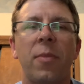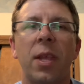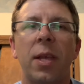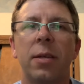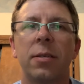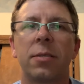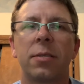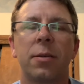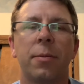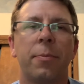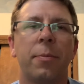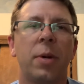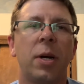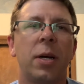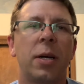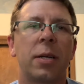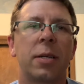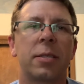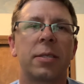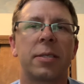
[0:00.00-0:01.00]
some
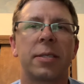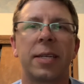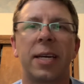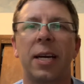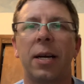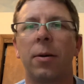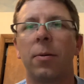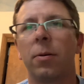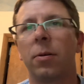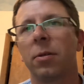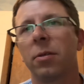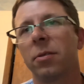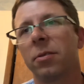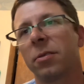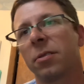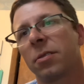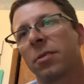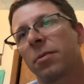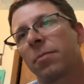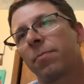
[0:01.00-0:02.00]
mugs,
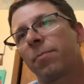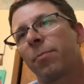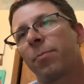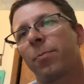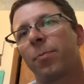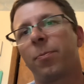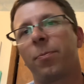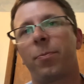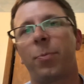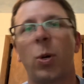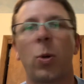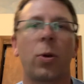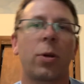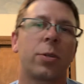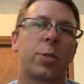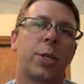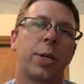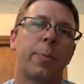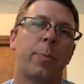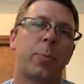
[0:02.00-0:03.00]
towels, poker
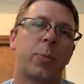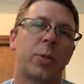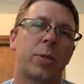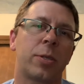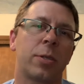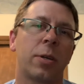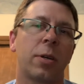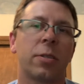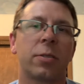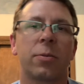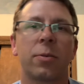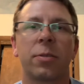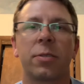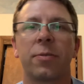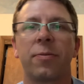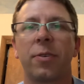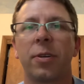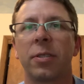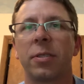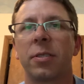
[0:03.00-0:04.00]
chips, all sorts
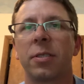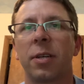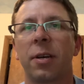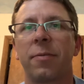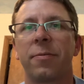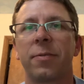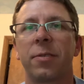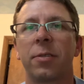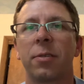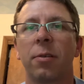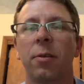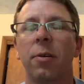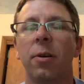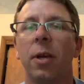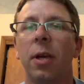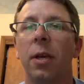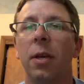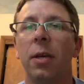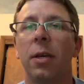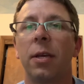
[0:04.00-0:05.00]
of fun stuff. So
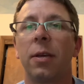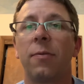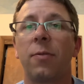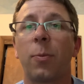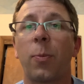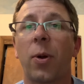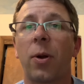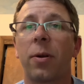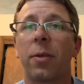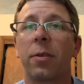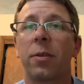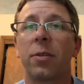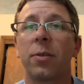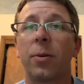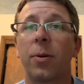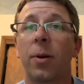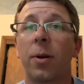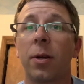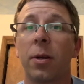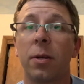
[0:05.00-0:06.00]
if you're part of the
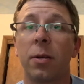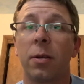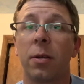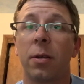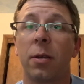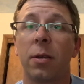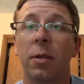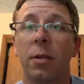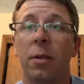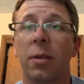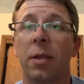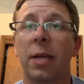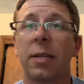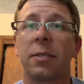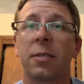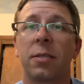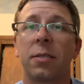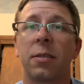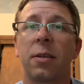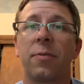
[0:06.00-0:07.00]
tour,
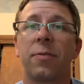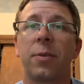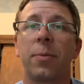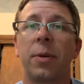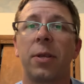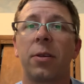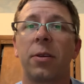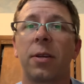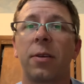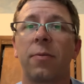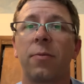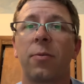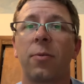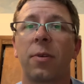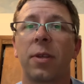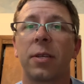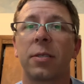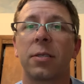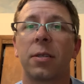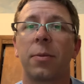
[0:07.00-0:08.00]
that's the stuff to be looking
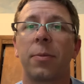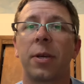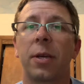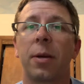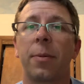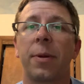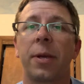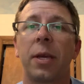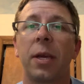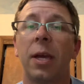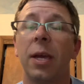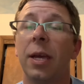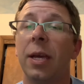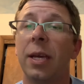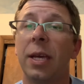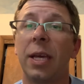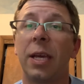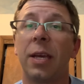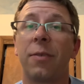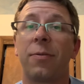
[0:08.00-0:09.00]
for that's going to be coming.
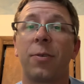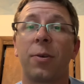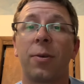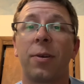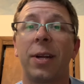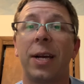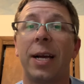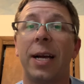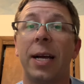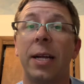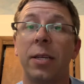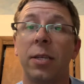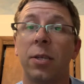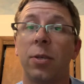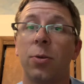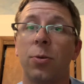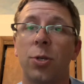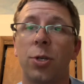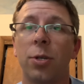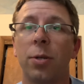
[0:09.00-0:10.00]
If you're not,
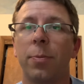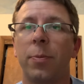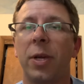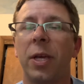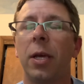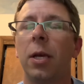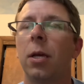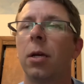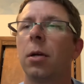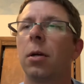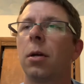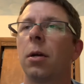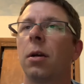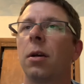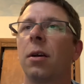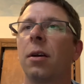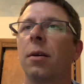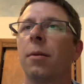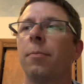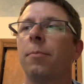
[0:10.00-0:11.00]
you should be.
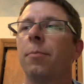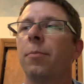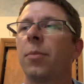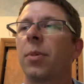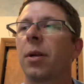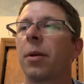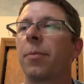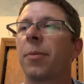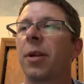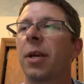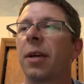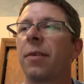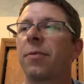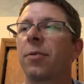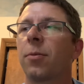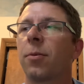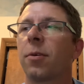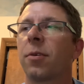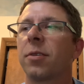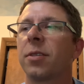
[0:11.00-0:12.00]
But I'm going to have
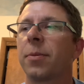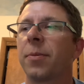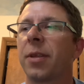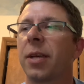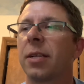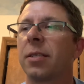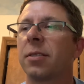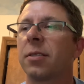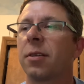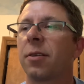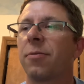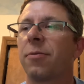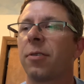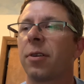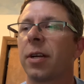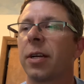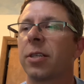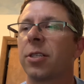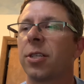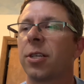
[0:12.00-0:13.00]
to order some of that stuff for
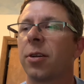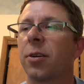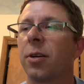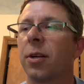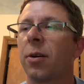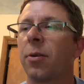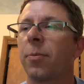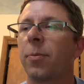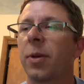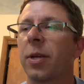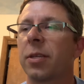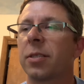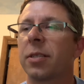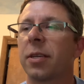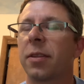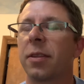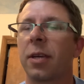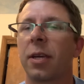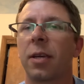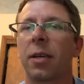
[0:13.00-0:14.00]
next year now, because
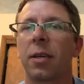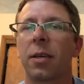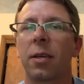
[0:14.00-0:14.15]
I think